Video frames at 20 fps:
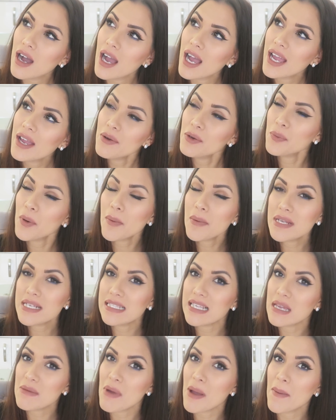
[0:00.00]
I would
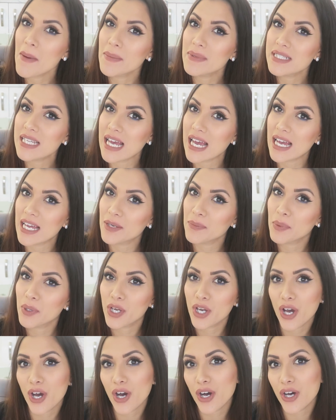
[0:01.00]
probably say my mum and dad,
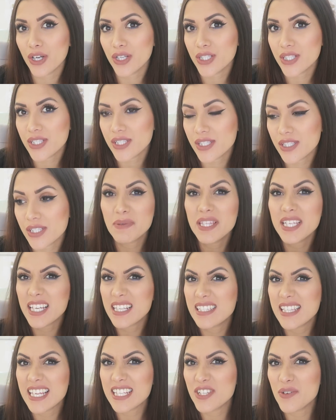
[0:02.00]
because
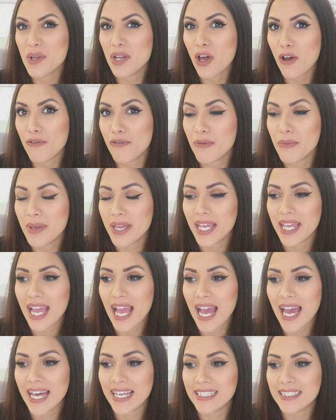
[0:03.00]
they do a lot for
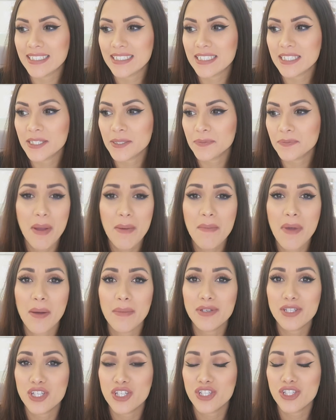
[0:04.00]
me, and my
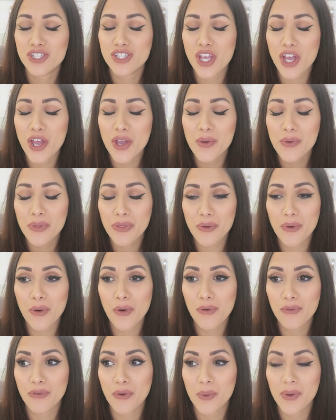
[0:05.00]
mum is just so
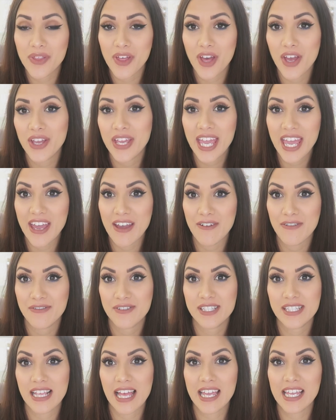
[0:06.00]
thoughtful with her
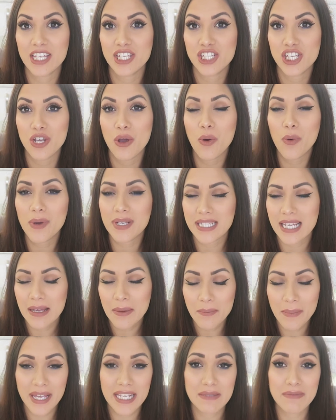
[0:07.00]
gifts. Like, she always
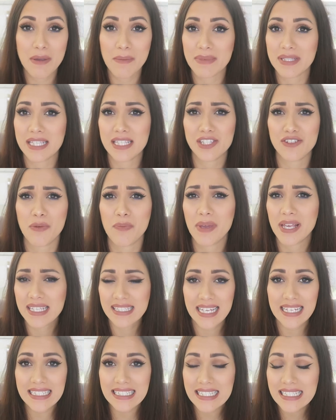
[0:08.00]
makes me and my sister a big
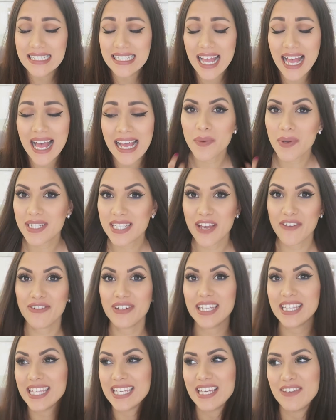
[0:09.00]
Santa sack. So I
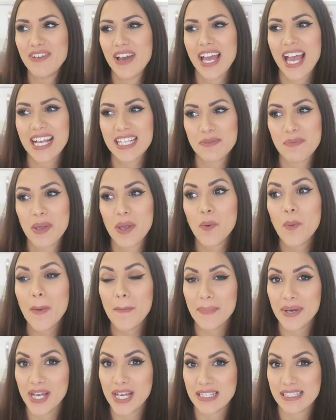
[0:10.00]
definitely think if I had to pick
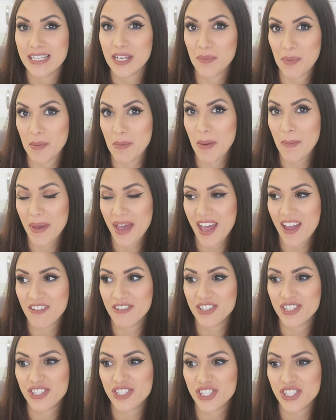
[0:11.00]
one person, it'd be my
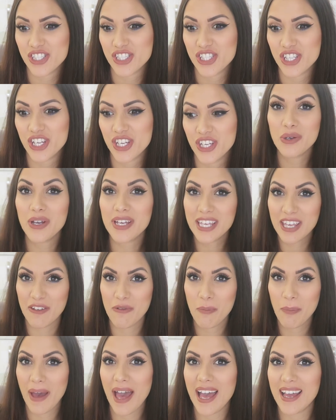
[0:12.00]
parents, just to sort of
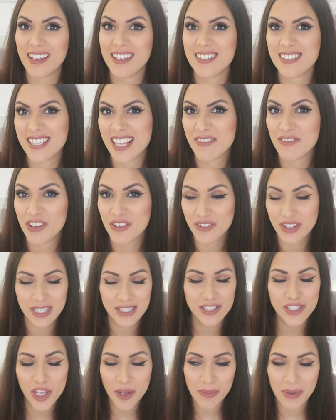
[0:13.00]
give back, because they've given
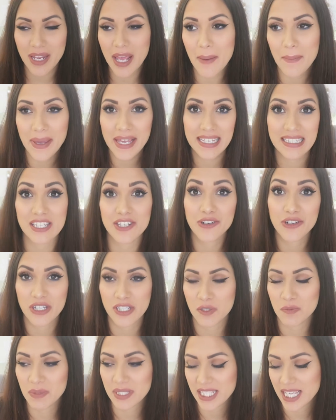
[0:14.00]
us so many amazing
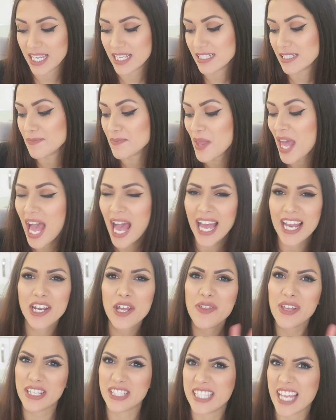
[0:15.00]
Christmases. I
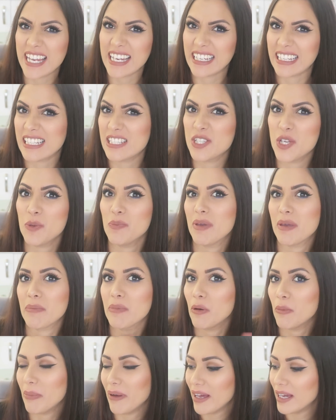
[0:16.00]
know that's technically two
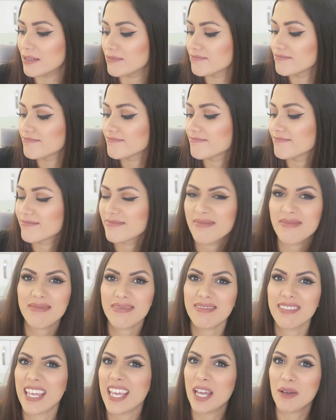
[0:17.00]
people, but
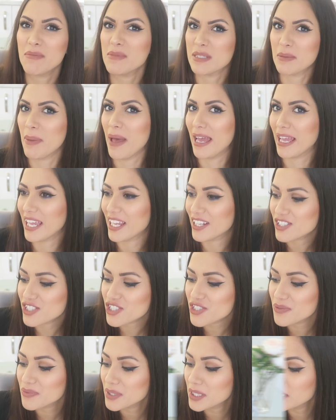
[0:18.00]
they come as a
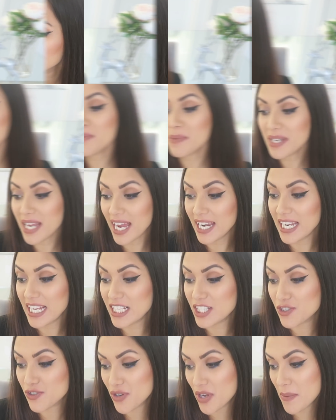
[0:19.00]
package. Question number nine
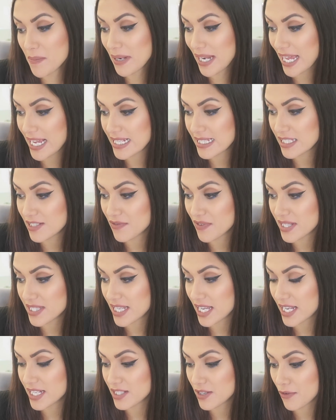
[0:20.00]
is, dream place to
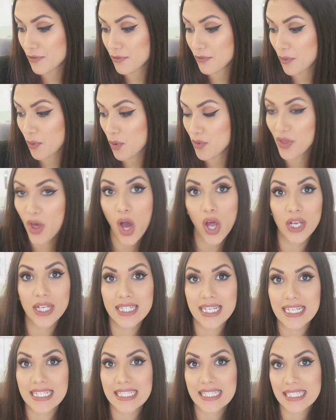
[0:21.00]
visit for the
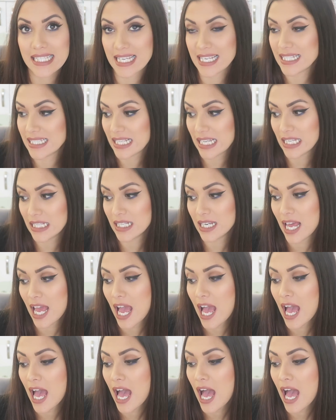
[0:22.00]
holiday season?